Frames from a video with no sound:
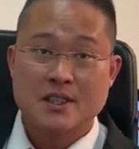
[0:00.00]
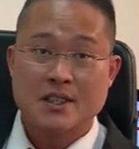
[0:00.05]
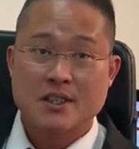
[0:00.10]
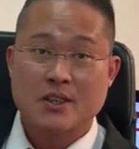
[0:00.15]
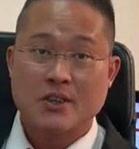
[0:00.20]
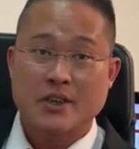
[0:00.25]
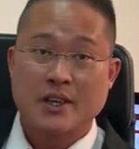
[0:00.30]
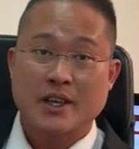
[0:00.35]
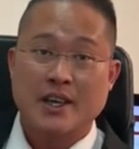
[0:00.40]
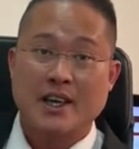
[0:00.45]

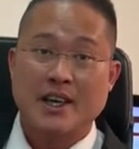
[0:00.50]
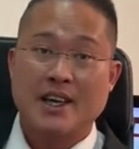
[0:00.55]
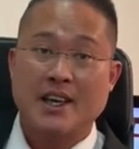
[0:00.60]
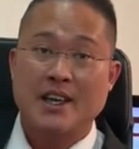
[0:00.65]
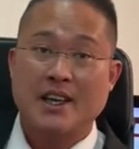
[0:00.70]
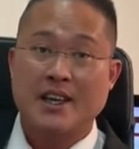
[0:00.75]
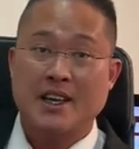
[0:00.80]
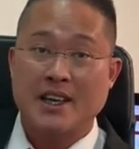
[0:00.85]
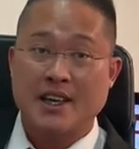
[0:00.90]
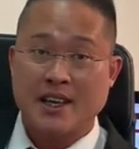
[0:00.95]
okay,
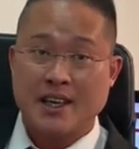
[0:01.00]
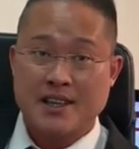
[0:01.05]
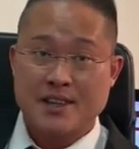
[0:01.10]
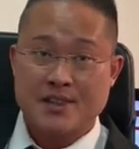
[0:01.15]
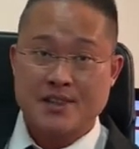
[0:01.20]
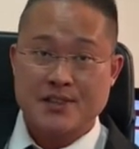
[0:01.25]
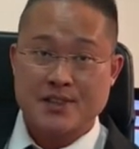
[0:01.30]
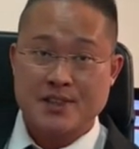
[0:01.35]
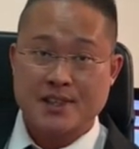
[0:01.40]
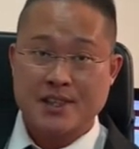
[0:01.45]

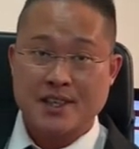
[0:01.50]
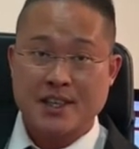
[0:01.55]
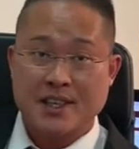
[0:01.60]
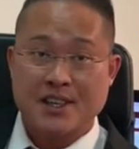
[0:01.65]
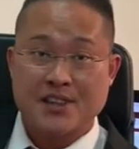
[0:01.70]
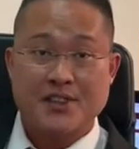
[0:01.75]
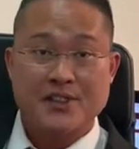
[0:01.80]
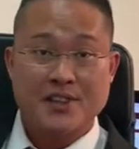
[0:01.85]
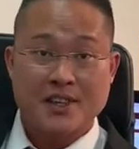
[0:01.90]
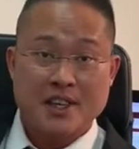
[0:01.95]
against a
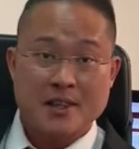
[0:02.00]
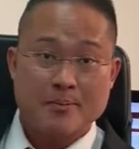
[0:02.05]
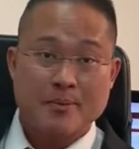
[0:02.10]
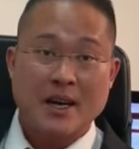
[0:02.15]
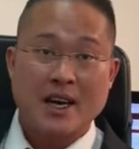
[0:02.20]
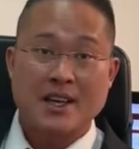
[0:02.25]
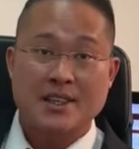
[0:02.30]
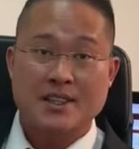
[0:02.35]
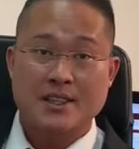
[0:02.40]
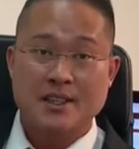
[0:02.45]
third
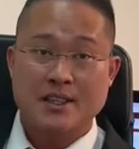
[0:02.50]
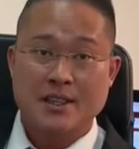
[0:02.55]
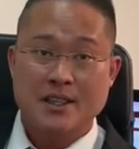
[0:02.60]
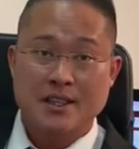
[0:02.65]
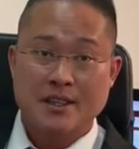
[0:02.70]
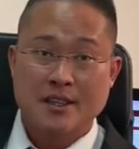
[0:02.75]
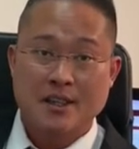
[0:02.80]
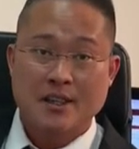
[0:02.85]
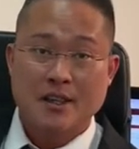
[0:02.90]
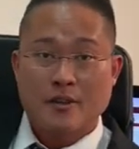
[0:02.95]
party.
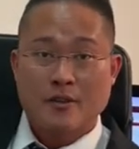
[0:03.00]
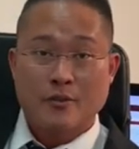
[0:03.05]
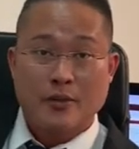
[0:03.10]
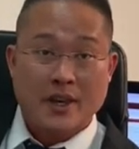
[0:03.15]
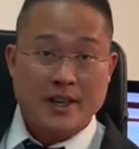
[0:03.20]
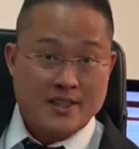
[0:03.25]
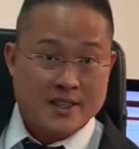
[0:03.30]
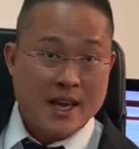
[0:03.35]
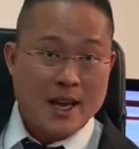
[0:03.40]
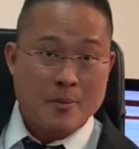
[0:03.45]
For
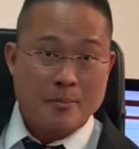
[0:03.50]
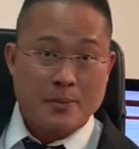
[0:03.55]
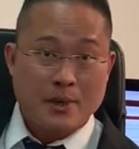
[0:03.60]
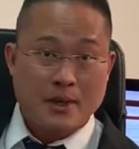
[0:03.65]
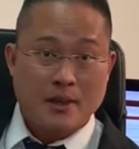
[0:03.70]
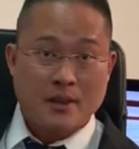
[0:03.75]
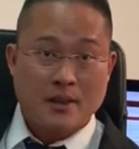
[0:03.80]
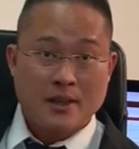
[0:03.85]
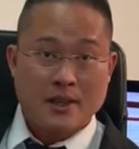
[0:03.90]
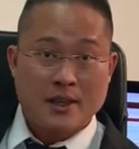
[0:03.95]

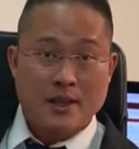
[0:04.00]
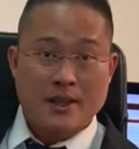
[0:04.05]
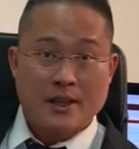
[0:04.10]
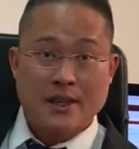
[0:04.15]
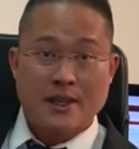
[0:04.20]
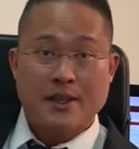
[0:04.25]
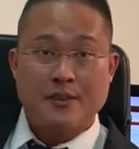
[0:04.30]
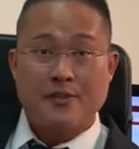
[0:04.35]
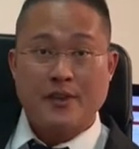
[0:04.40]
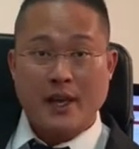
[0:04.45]
example,
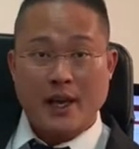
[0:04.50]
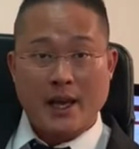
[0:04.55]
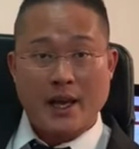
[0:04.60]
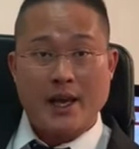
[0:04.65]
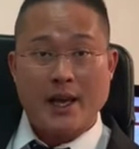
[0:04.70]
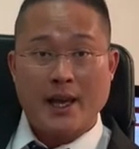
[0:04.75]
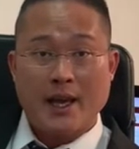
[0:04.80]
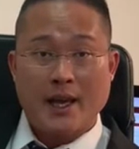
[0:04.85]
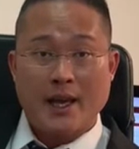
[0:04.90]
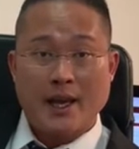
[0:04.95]
if
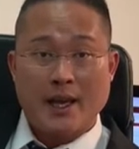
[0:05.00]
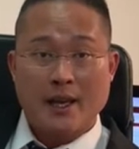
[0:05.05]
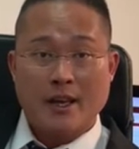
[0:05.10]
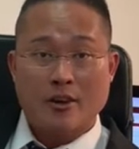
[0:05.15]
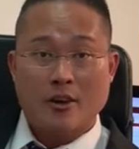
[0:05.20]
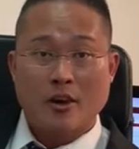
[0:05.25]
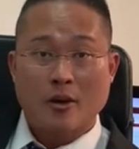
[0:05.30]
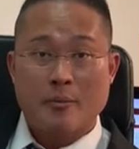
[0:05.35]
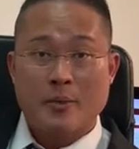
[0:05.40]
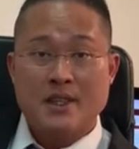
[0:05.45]
A
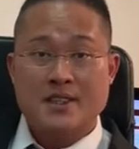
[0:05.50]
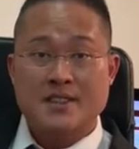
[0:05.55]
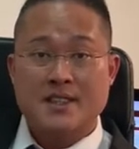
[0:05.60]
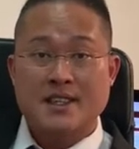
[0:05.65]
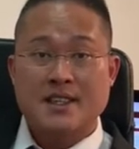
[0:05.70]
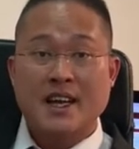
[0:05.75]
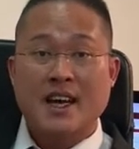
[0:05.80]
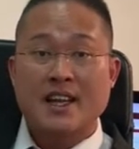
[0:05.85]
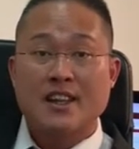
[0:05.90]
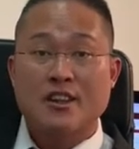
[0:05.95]
commits
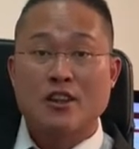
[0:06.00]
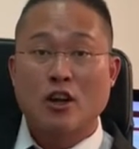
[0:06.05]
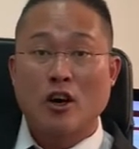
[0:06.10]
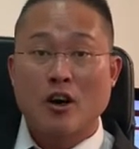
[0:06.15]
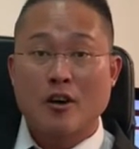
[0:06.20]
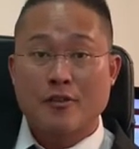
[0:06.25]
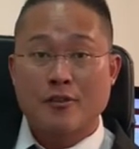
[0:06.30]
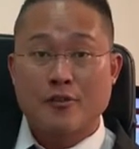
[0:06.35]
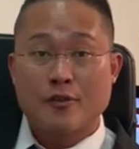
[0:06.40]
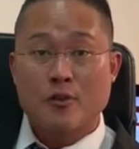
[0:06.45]
an
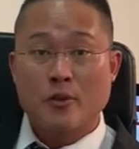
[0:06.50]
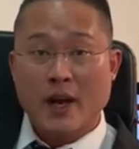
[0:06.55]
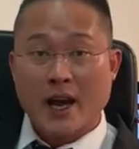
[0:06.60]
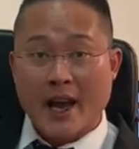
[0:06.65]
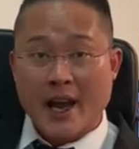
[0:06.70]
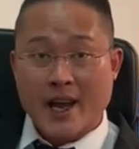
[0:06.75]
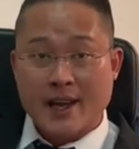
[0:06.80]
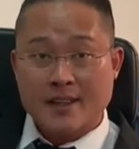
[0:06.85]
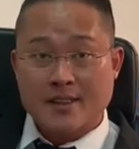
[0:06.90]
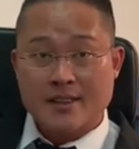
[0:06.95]
unlawful
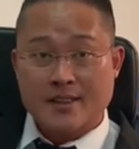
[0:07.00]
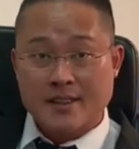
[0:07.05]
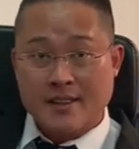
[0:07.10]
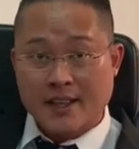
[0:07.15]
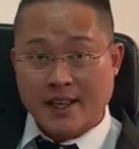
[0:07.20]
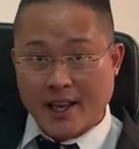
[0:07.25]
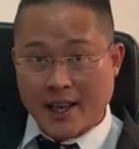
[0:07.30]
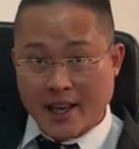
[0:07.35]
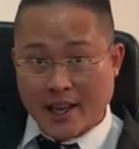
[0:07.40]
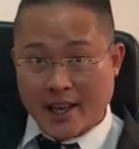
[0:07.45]
act,
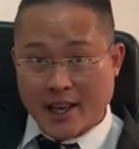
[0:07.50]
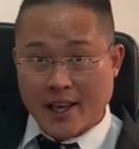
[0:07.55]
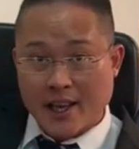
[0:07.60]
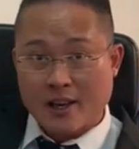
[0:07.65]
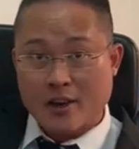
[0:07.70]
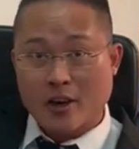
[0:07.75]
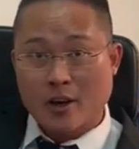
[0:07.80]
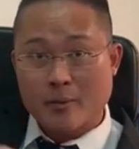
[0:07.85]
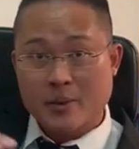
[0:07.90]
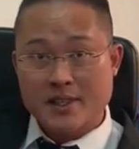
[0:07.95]

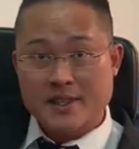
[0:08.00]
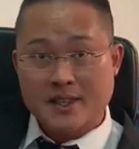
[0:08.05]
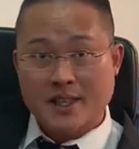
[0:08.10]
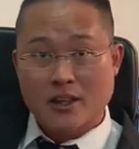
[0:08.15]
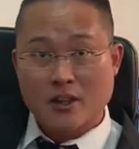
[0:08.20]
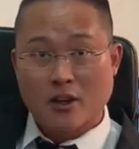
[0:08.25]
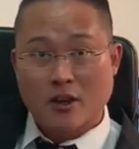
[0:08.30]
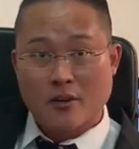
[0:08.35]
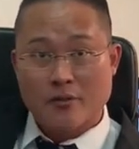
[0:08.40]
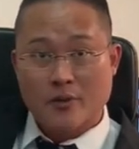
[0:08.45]

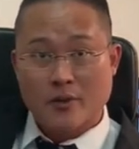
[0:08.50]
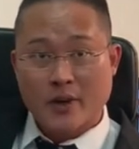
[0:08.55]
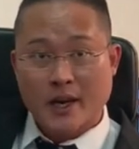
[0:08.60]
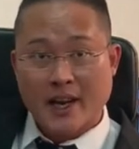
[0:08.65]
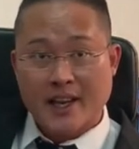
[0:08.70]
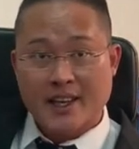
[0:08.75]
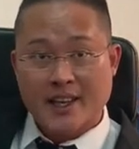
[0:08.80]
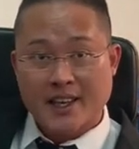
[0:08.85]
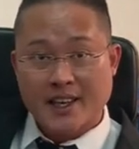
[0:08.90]
unlawful act